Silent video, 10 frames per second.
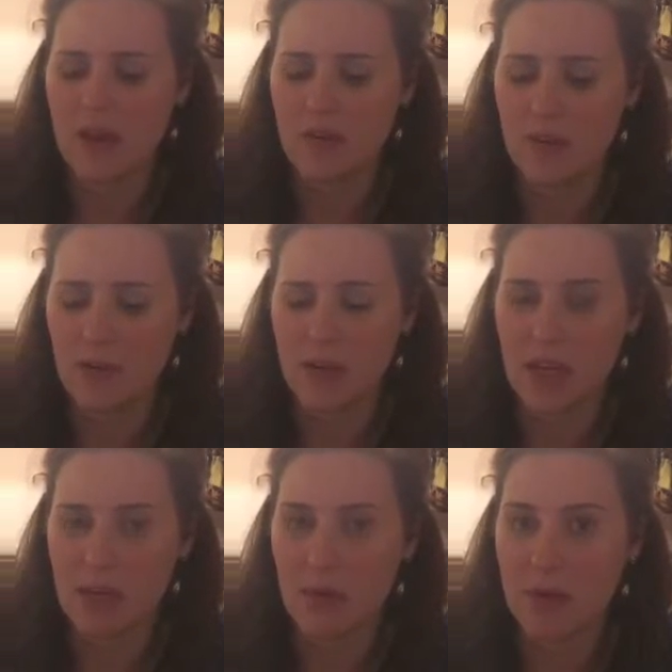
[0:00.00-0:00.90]
So I'm
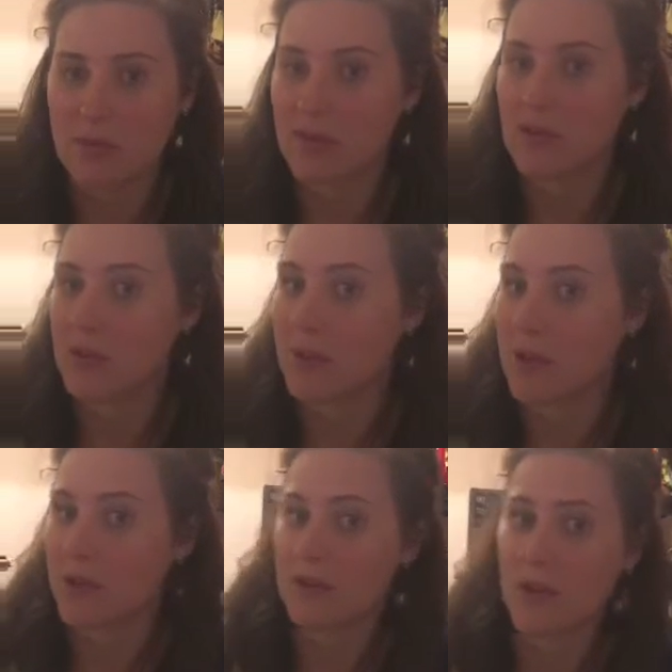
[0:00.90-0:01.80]
thinking about maybe doing a
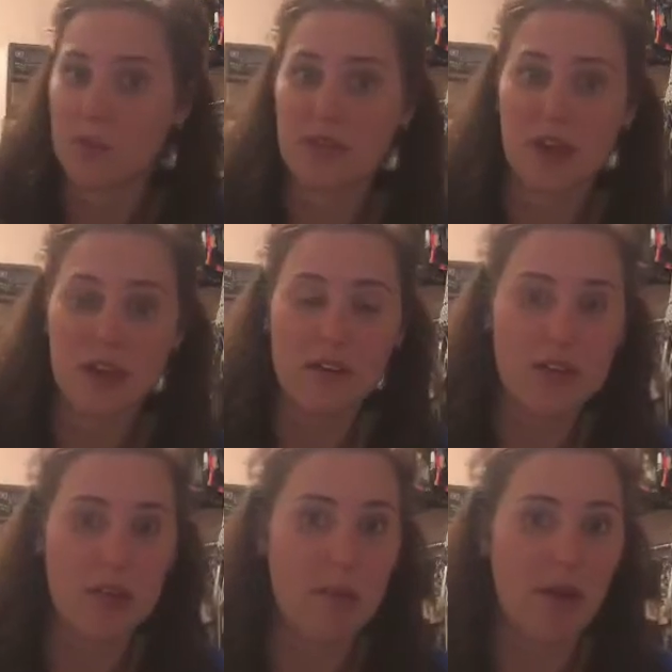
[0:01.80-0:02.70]
Periscope sale
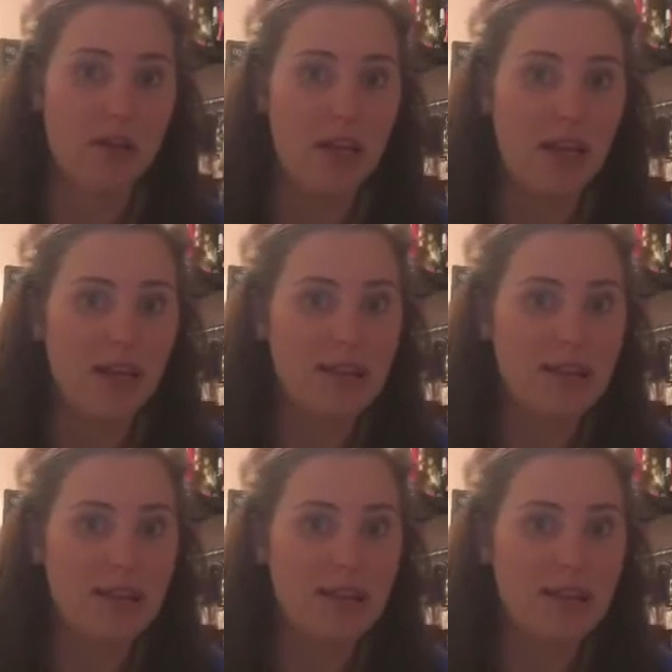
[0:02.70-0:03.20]
tomorrow night